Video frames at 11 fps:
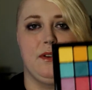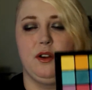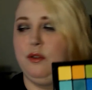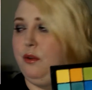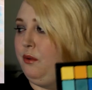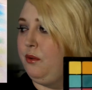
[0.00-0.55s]
If you
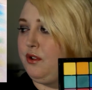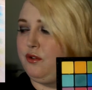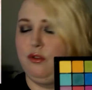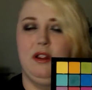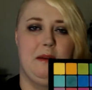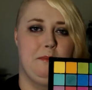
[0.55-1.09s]
go
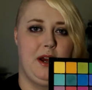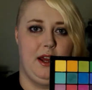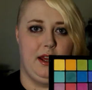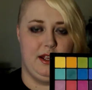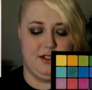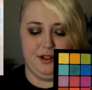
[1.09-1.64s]
scroll on
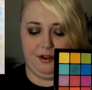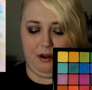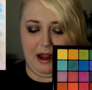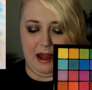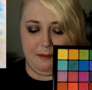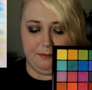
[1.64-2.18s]
my
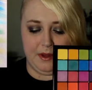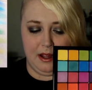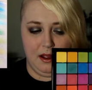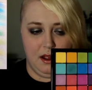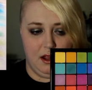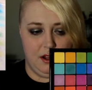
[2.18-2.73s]
Instagram,
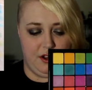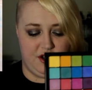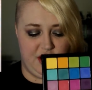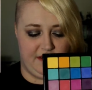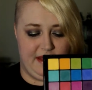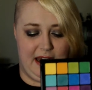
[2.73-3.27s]
you can
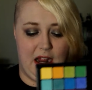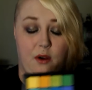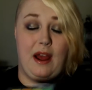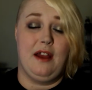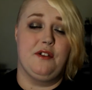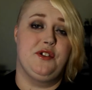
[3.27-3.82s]
check that
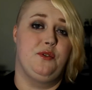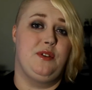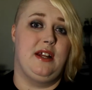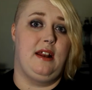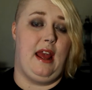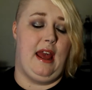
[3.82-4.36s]
out. I also
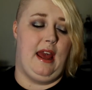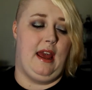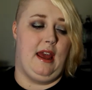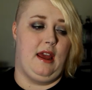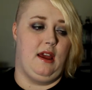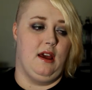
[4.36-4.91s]
did
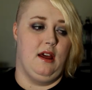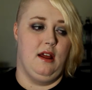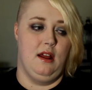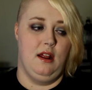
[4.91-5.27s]
a